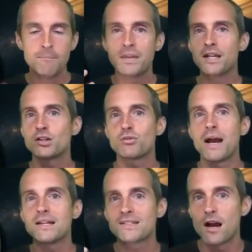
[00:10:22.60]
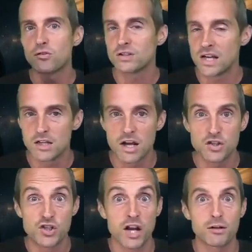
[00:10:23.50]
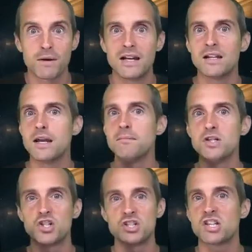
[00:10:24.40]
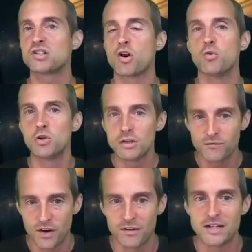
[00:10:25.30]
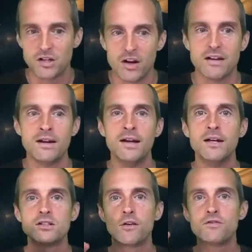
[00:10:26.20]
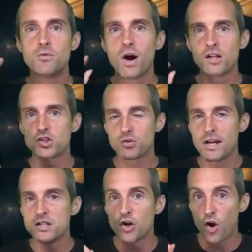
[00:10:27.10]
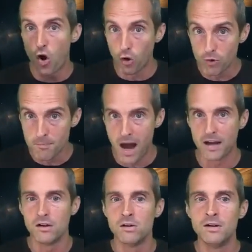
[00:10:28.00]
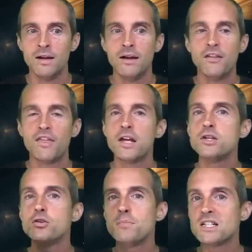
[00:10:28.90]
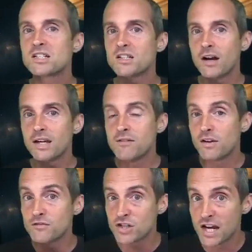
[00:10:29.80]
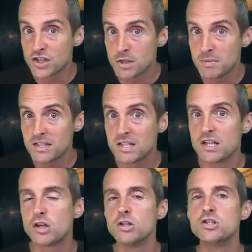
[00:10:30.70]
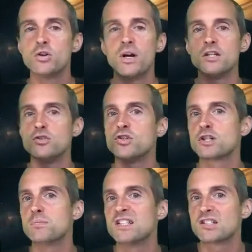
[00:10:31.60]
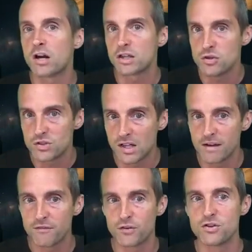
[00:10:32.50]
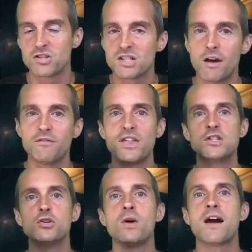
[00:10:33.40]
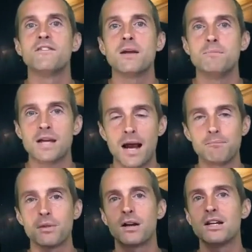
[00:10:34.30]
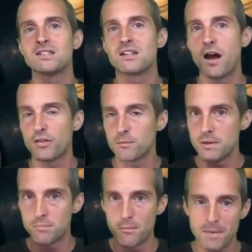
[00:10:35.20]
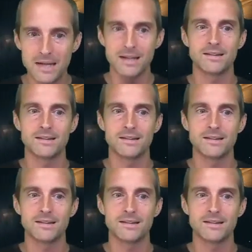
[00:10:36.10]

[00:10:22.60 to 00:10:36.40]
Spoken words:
It cranks out in generated images that don't look very good. So if you want to train your own model, then you'd be stuck. Even if ChatGPT could do it, you'd just be stuck using it for yourself. They do have API plugins and other people making